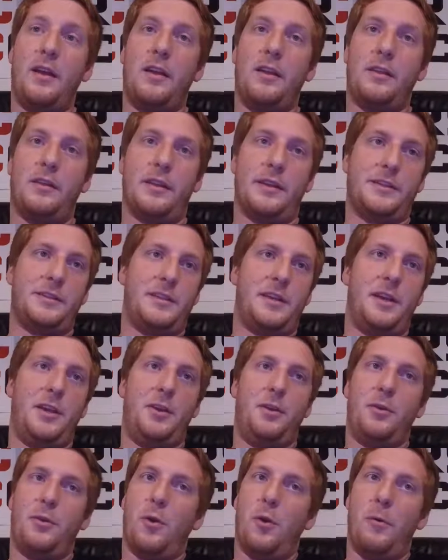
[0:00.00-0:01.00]
Let's say
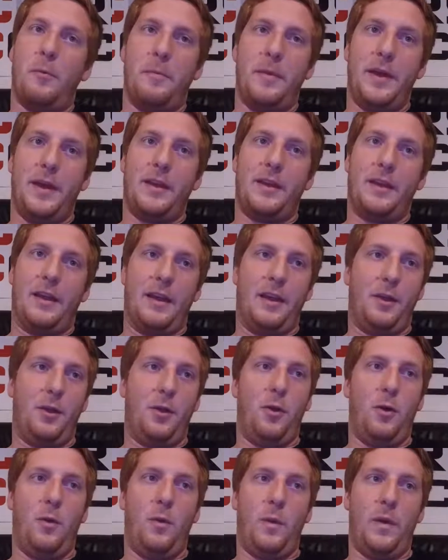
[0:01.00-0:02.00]
you go big and
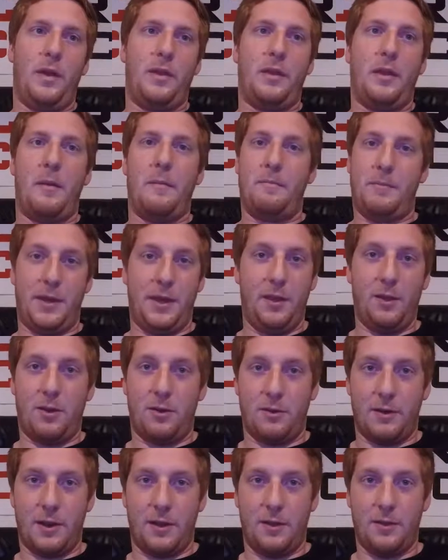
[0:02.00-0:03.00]
go with
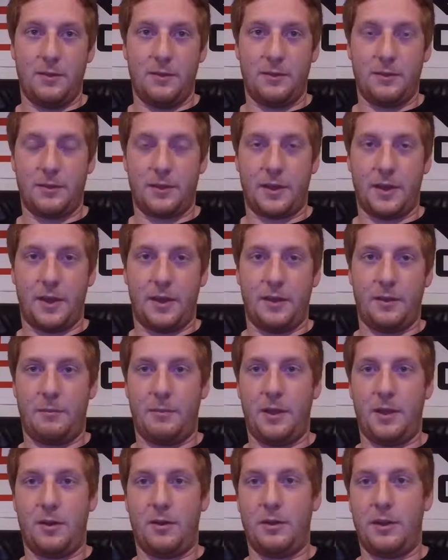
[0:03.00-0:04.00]
PRL, okay?
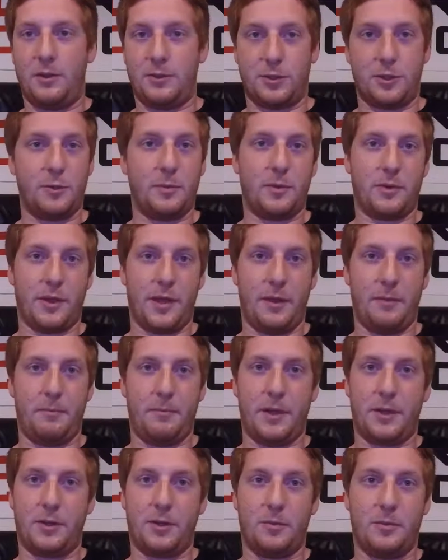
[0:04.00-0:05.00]
PRL turbo kit,
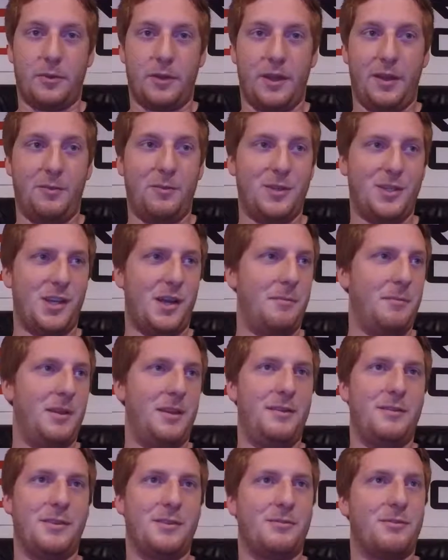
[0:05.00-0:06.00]
big turbo kit, which I
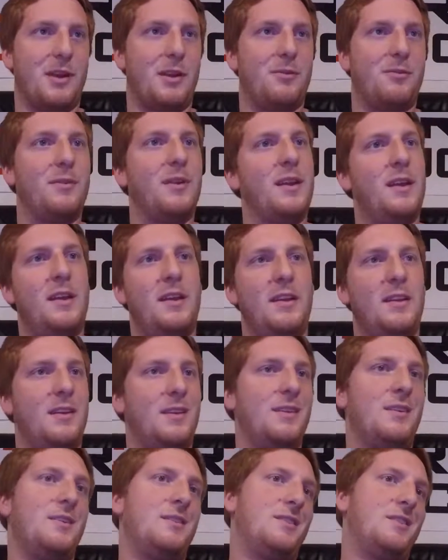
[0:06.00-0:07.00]
believe is around
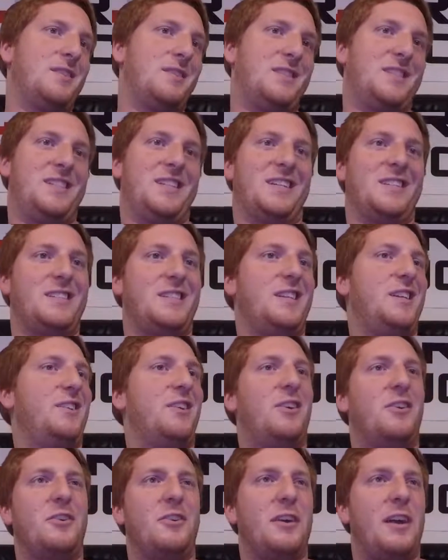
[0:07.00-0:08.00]

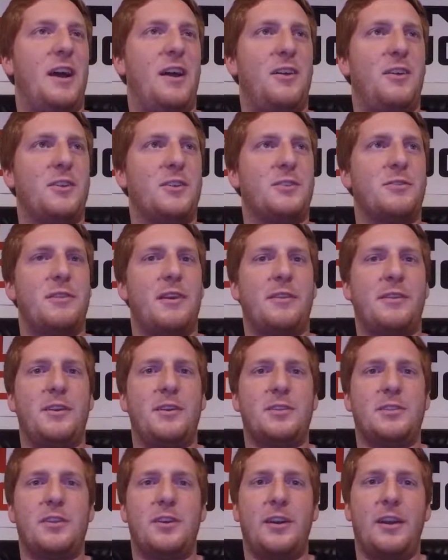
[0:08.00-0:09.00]
$1,600 around there
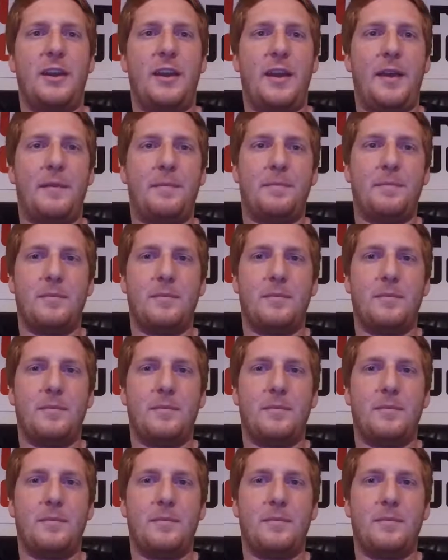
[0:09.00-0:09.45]
starting at.